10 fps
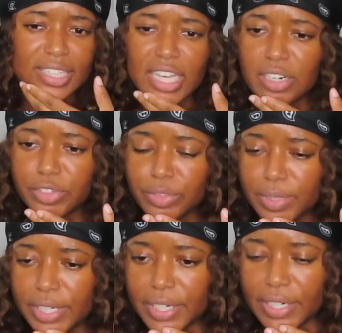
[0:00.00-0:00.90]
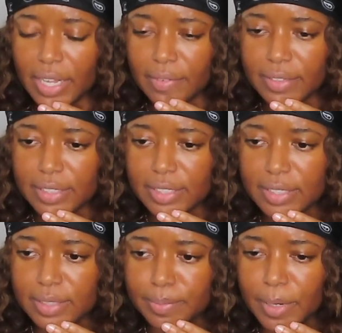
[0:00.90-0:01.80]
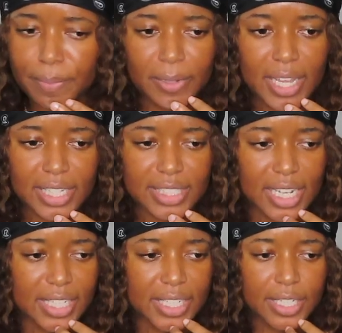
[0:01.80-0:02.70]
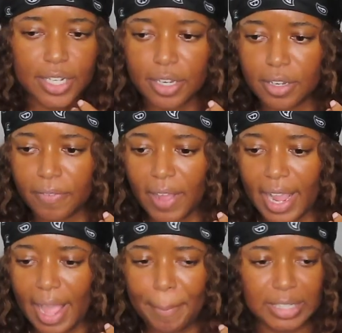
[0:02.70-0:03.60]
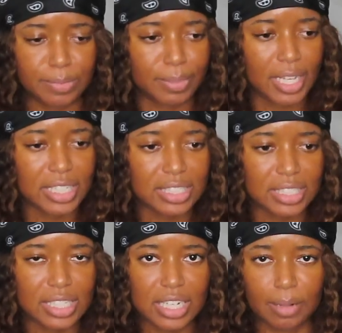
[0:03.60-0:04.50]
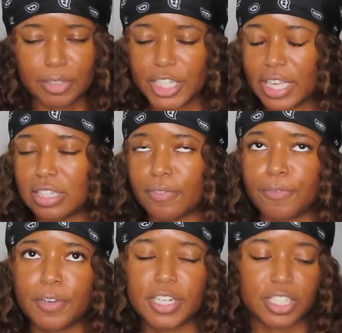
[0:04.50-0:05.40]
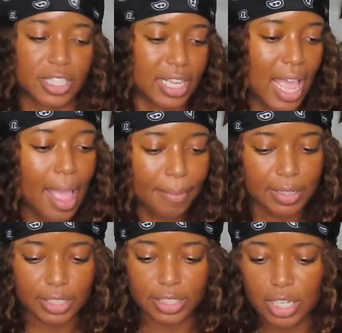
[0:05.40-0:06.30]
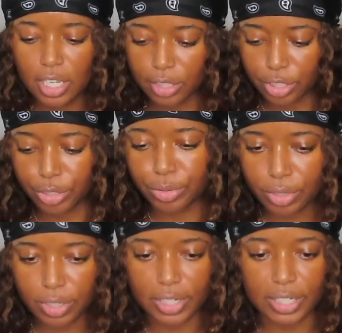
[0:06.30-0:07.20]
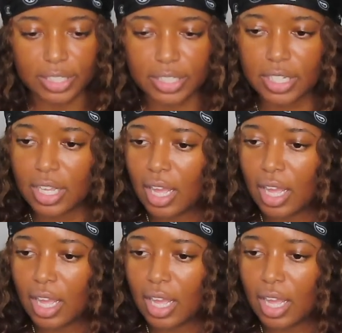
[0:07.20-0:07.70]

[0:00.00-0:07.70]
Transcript: I thought it was weird. I was perplexed. I didn't know if I had misplaced it. I'm checking the fridge, the cabinets, the drawers.